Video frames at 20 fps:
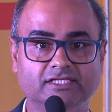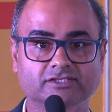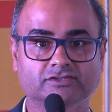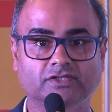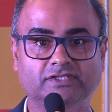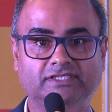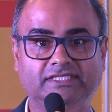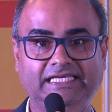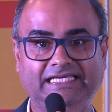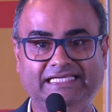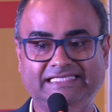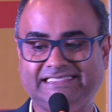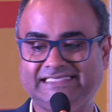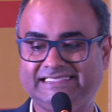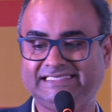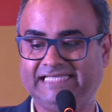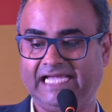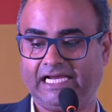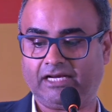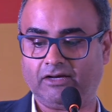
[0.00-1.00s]
So these
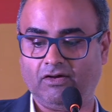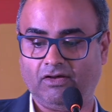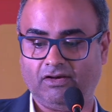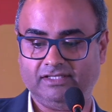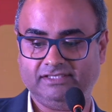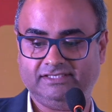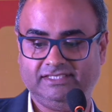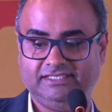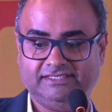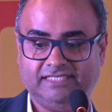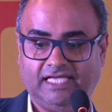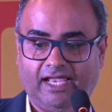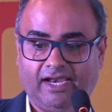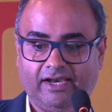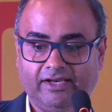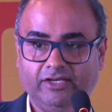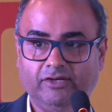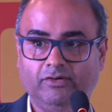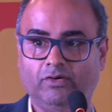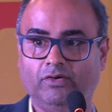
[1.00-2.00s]
technologies
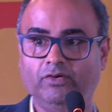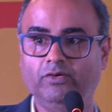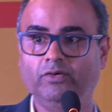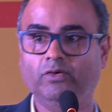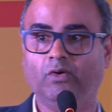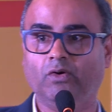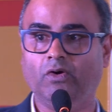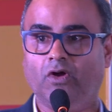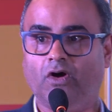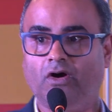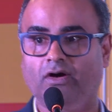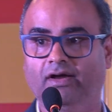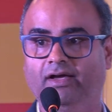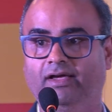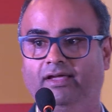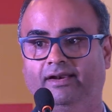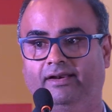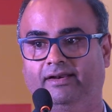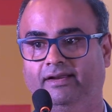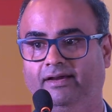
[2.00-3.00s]
are, no
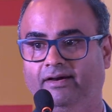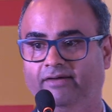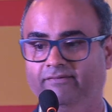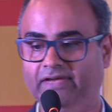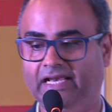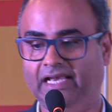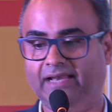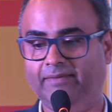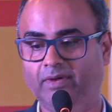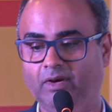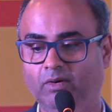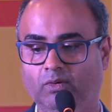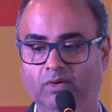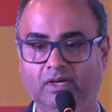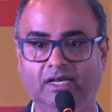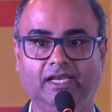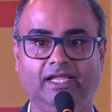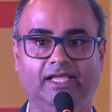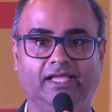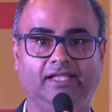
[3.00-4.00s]
longer available
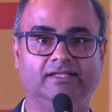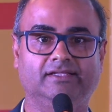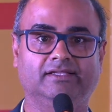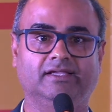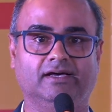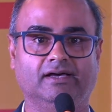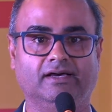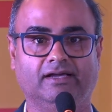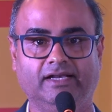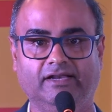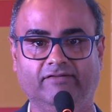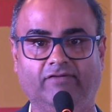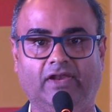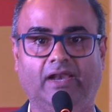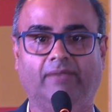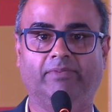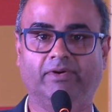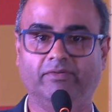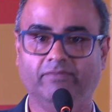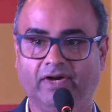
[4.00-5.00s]
only in the
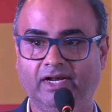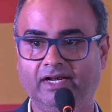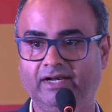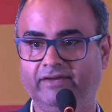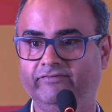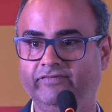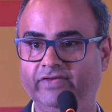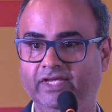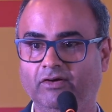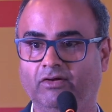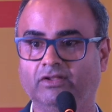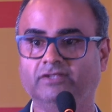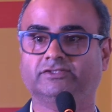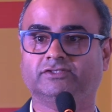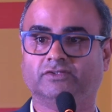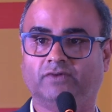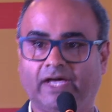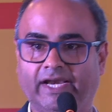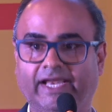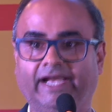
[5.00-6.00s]
developed world. We
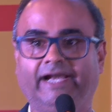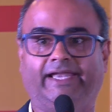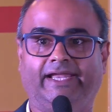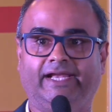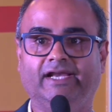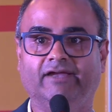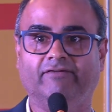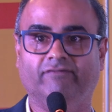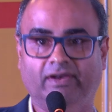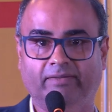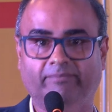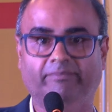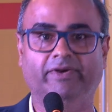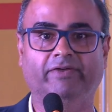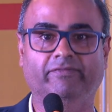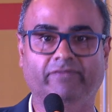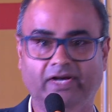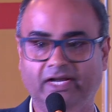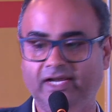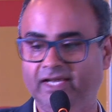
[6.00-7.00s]
also are getting developed
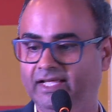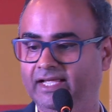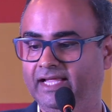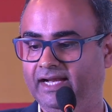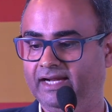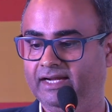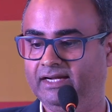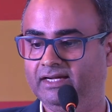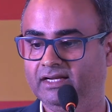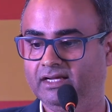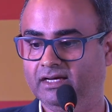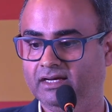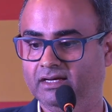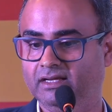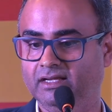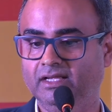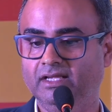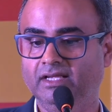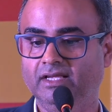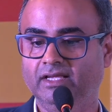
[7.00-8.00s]
world, and
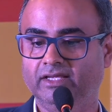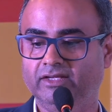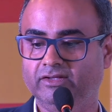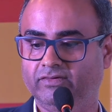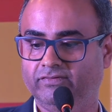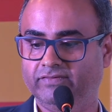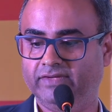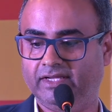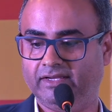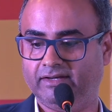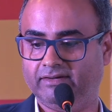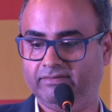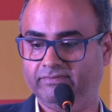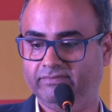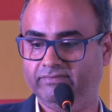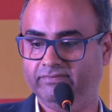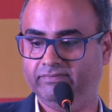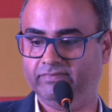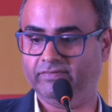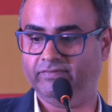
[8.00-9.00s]
we are
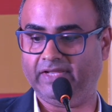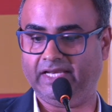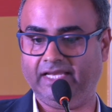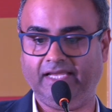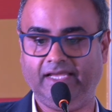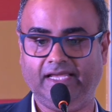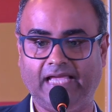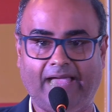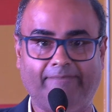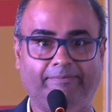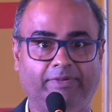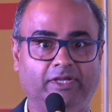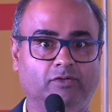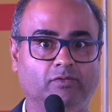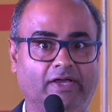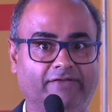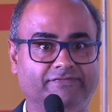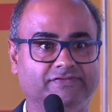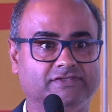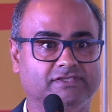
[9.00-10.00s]
very happy to
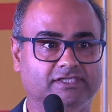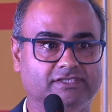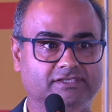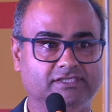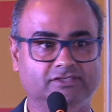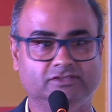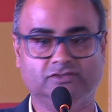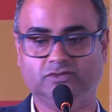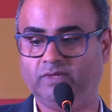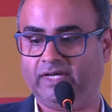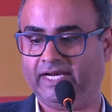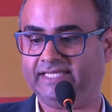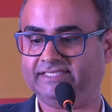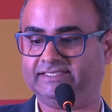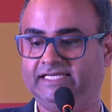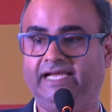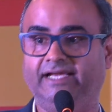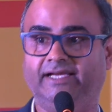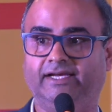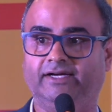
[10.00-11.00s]
have surgeons who are
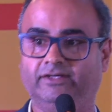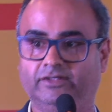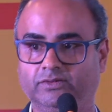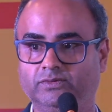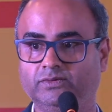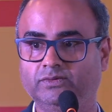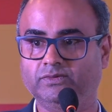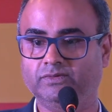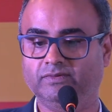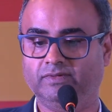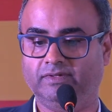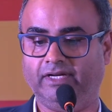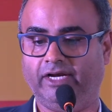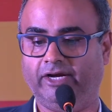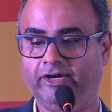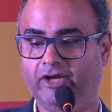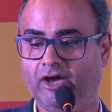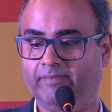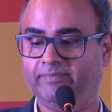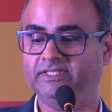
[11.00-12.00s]
excited to
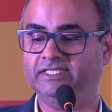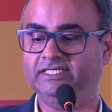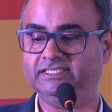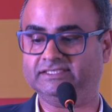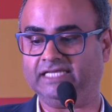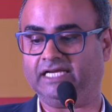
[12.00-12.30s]
adopt these